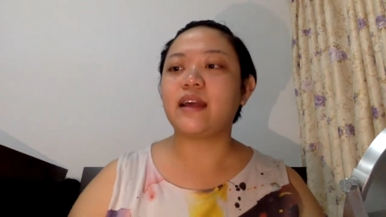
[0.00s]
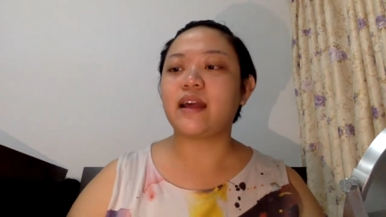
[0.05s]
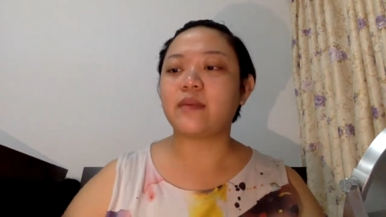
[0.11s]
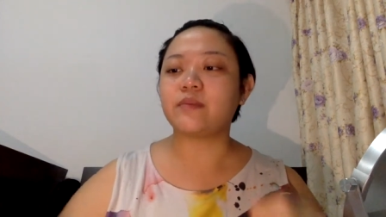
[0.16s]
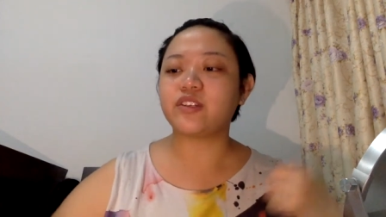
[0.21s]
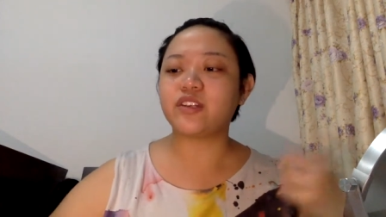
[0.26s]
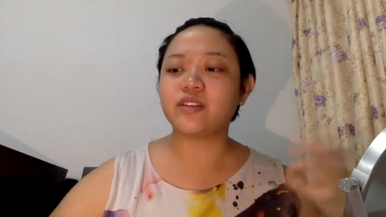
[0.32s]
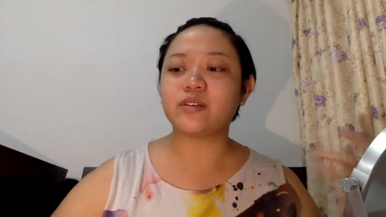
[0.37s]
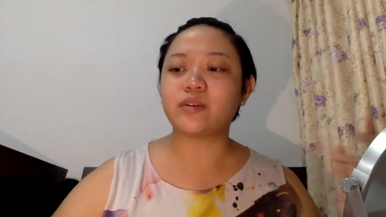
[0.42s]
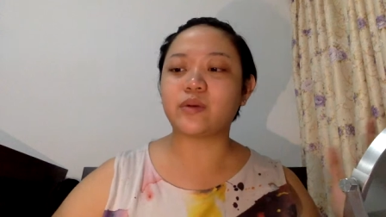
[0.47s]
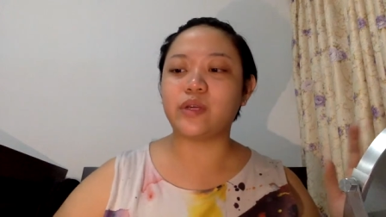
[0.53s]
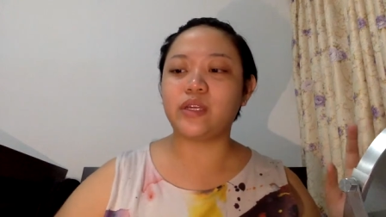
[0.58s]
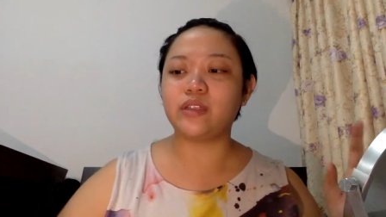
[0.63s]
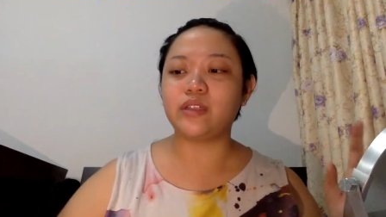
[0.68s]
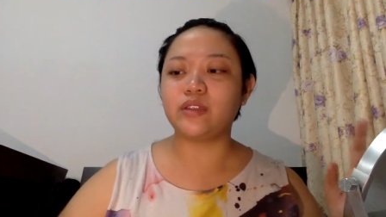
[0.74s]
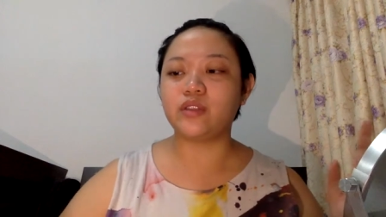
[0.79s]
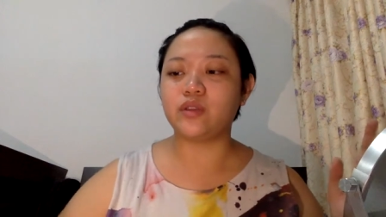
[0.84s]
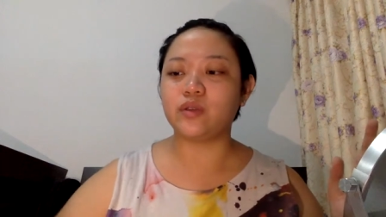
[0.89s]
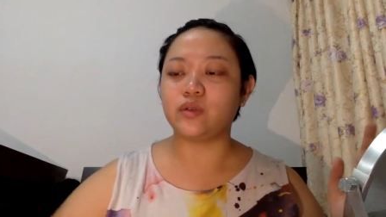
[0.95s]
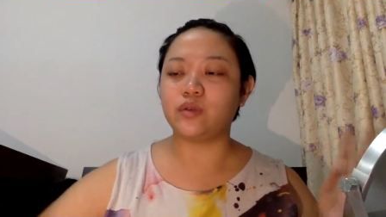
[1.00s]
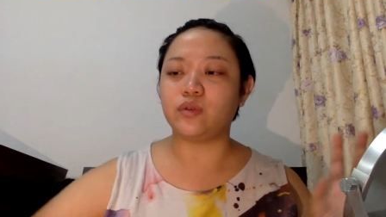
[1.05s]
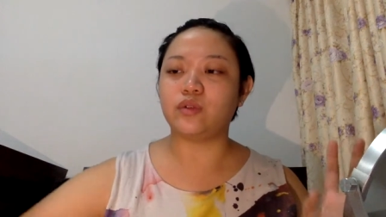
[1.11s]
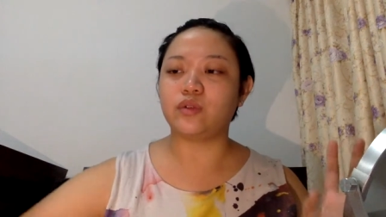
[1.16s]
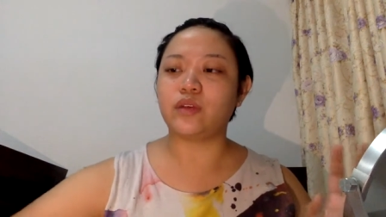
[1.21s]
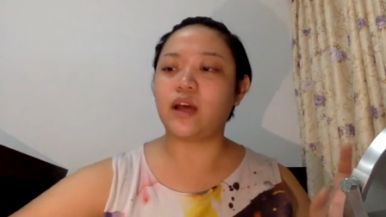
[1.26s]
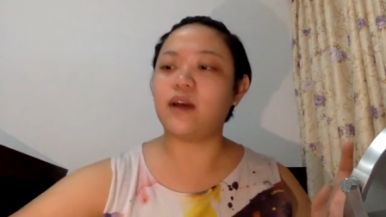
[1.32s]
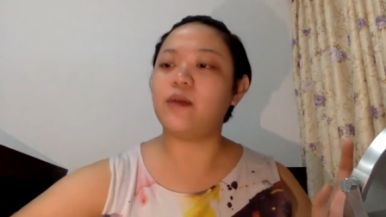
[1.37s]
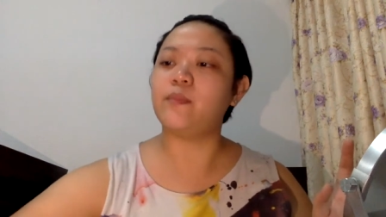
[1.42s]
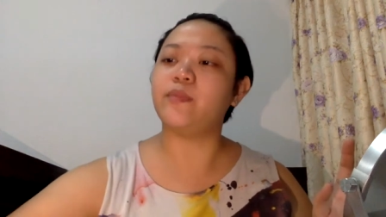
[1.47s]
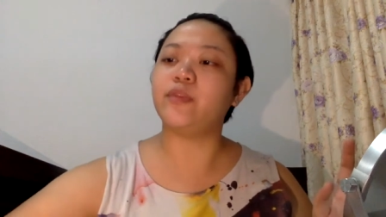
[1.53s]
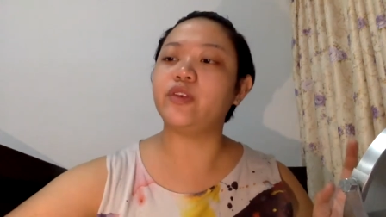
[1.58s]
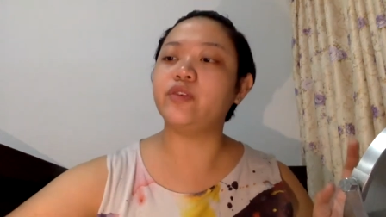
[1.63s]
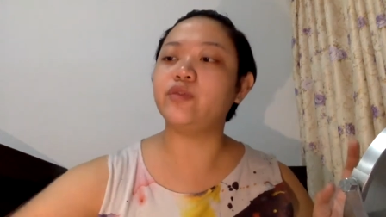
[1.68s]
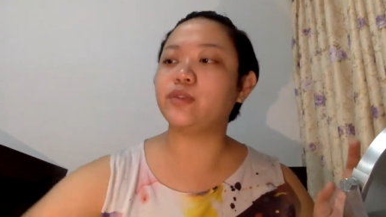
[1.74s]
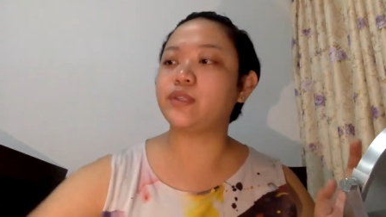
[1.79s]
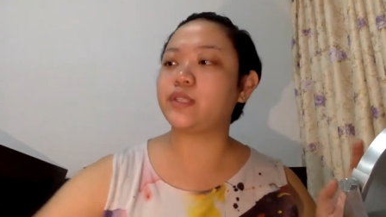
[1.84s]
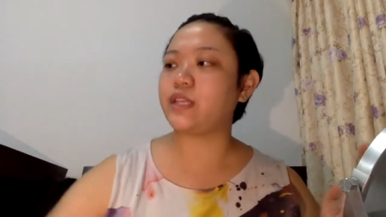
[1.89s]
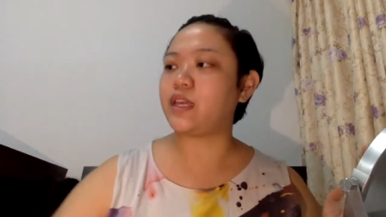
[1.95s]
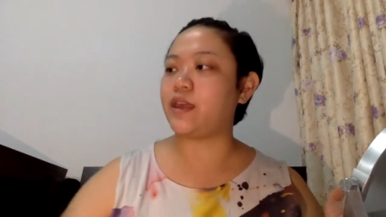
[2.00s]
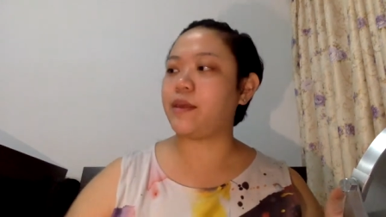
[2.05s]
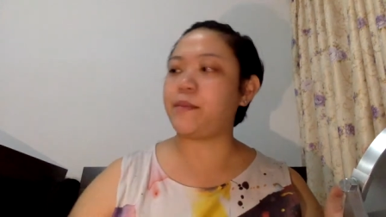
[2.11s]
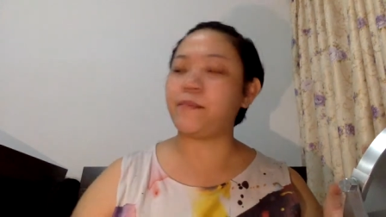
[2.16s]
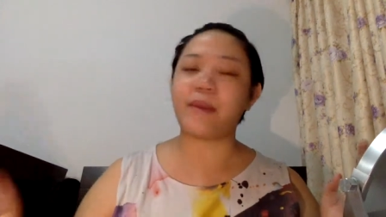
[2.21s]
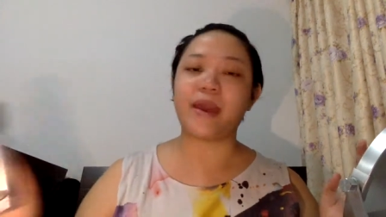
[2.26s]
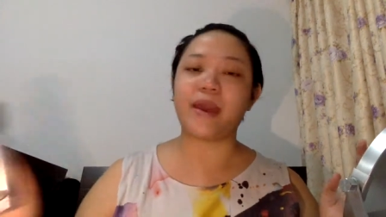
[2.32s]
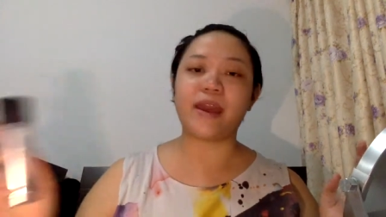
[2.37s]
I'm just going to use the